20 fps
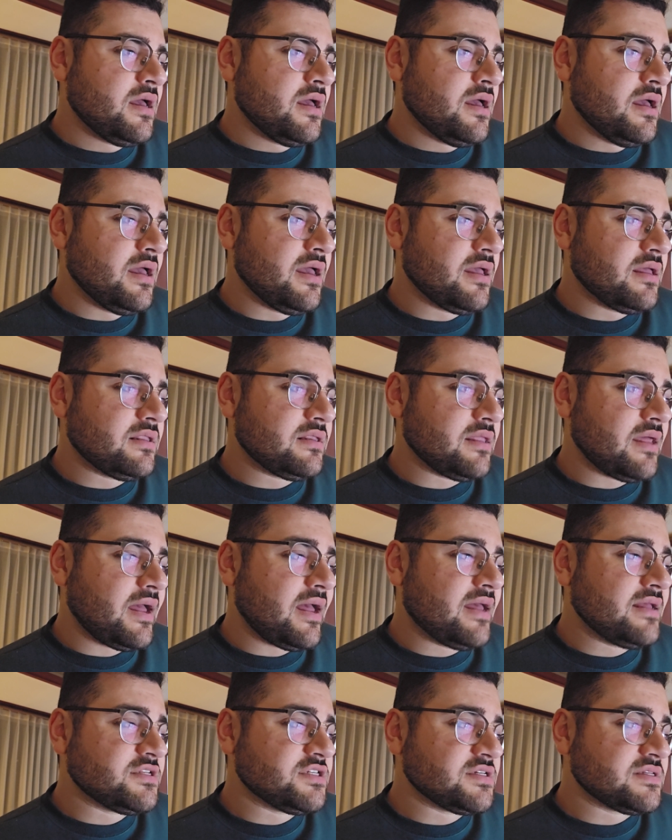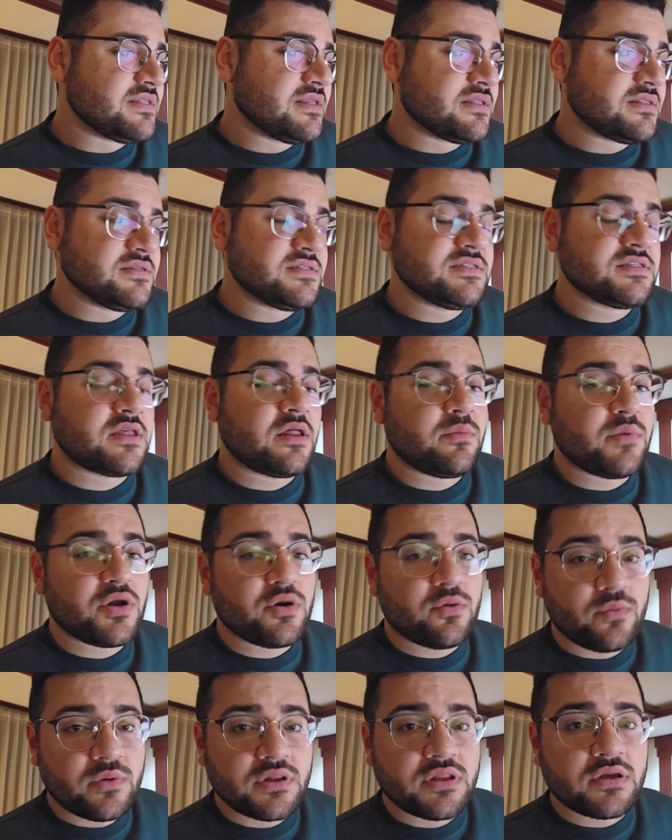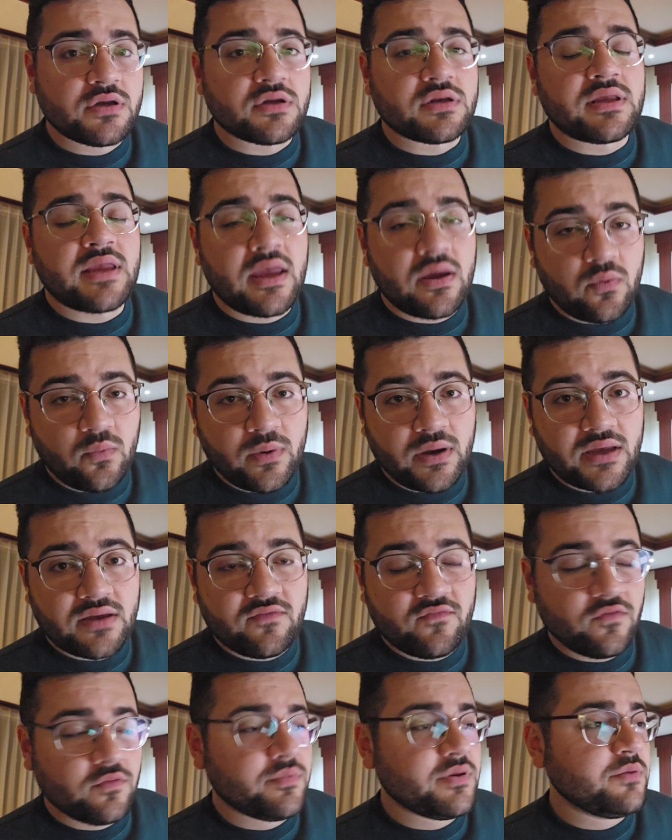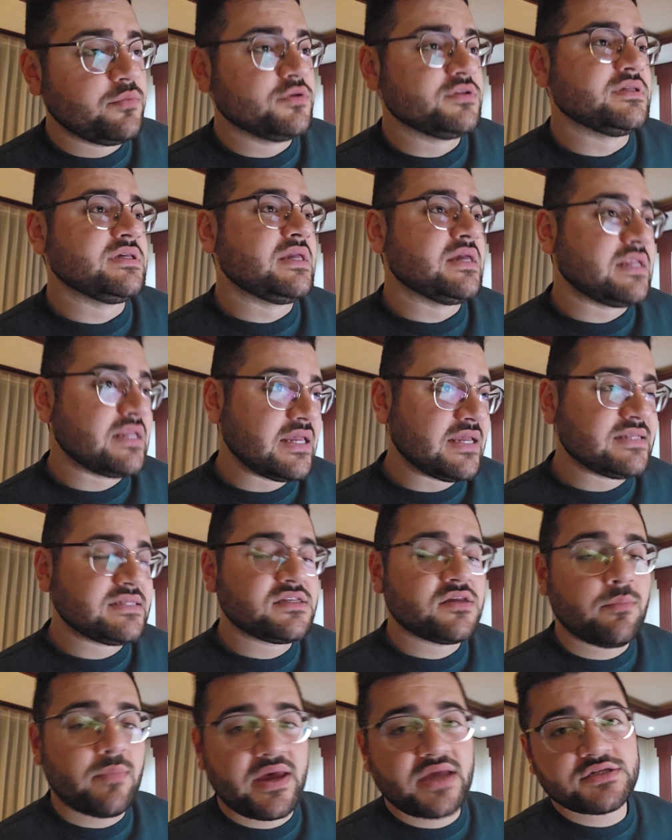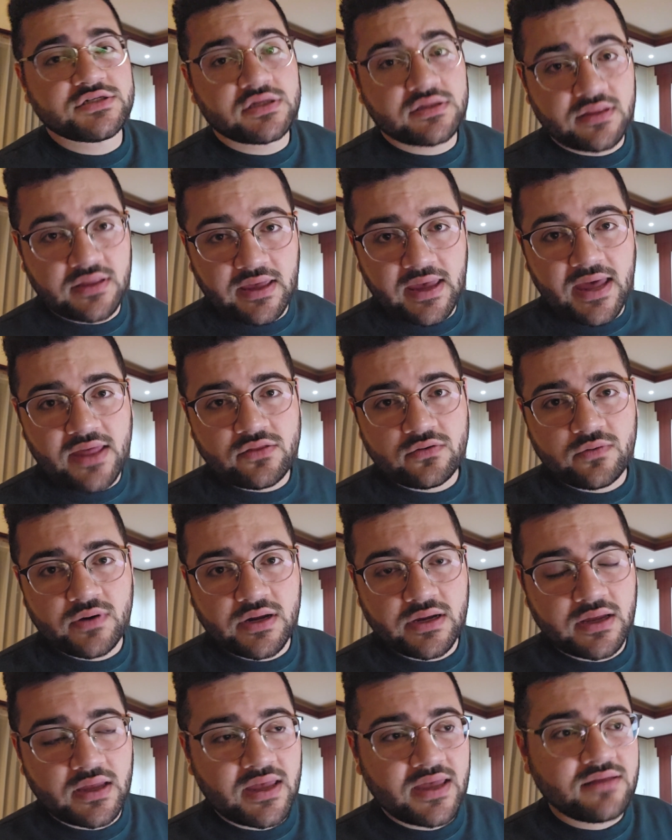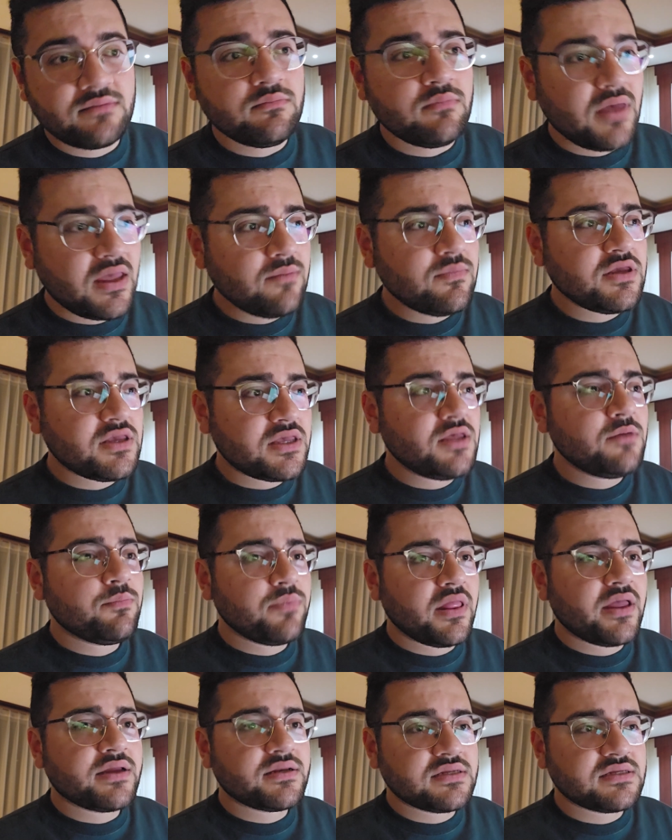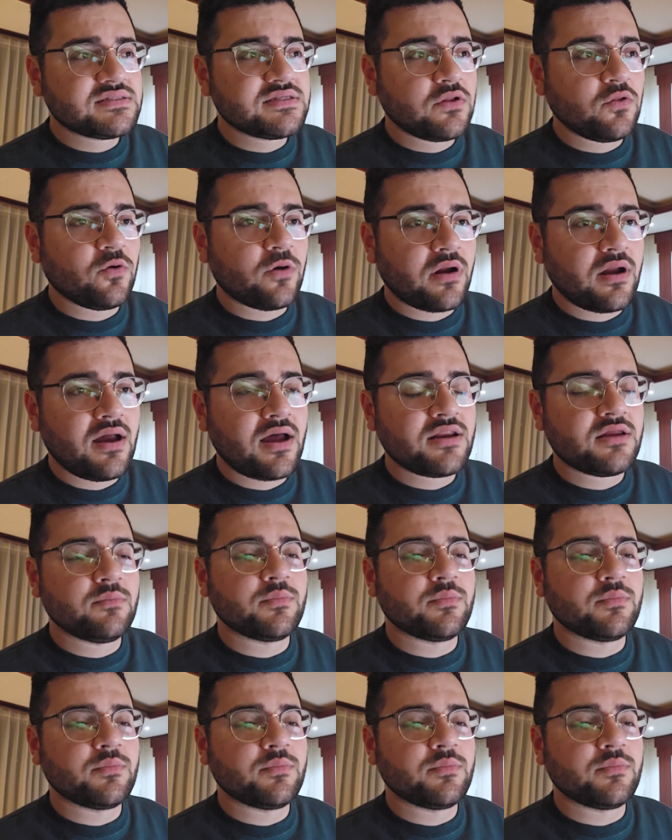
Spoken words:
And I just think this is going to be a really good gateway for people to get into Magic the Gathering and maybe keep playing Disney Lorcana,